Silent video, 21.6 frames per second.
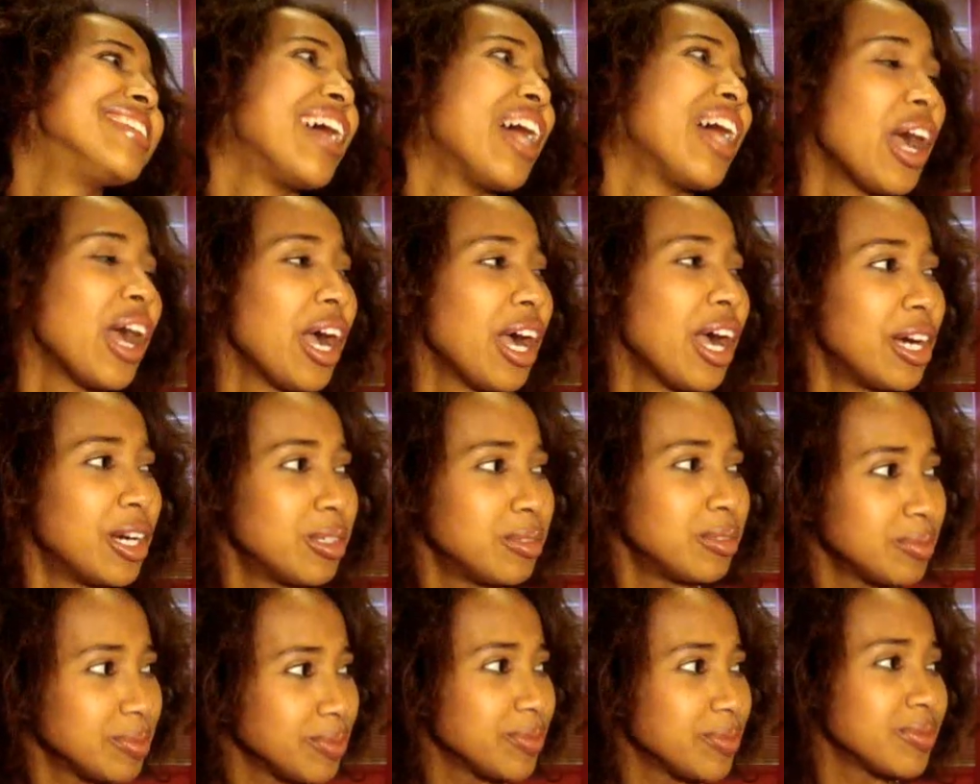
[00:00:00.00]
Yeah,
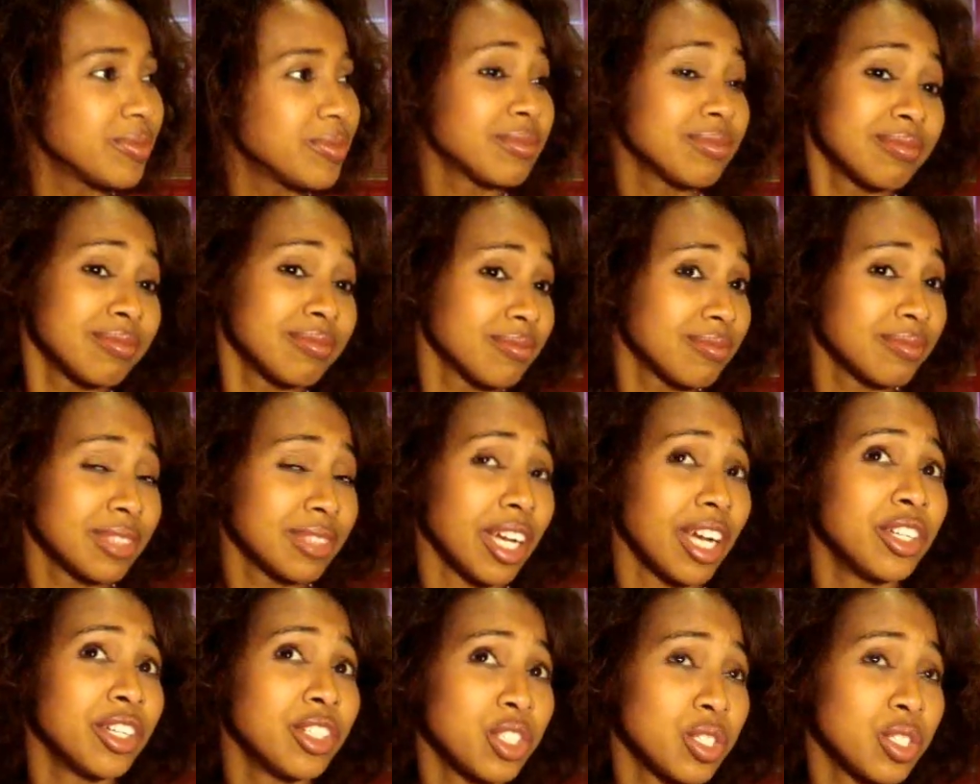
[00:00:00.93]

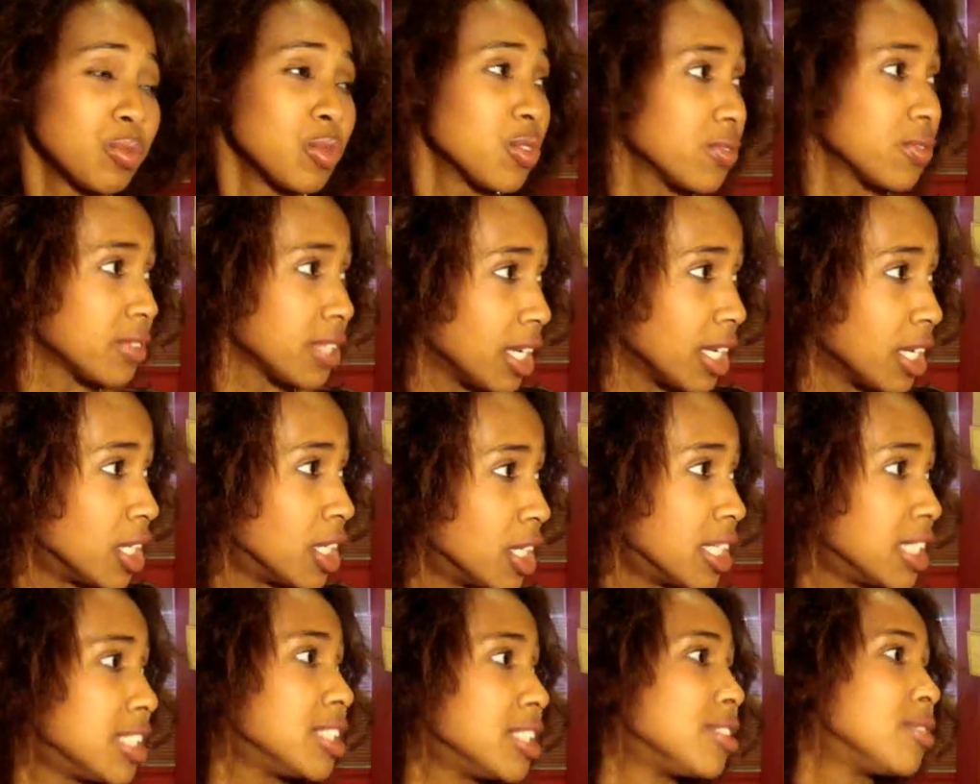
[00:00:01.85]
I just moved
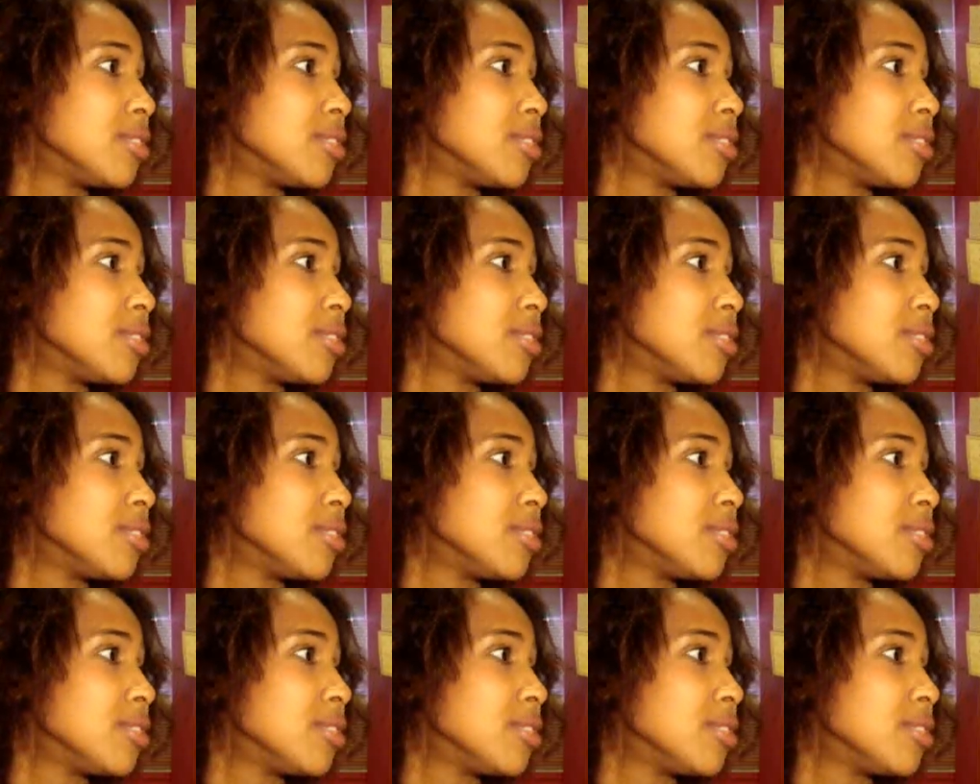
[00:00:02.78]
here.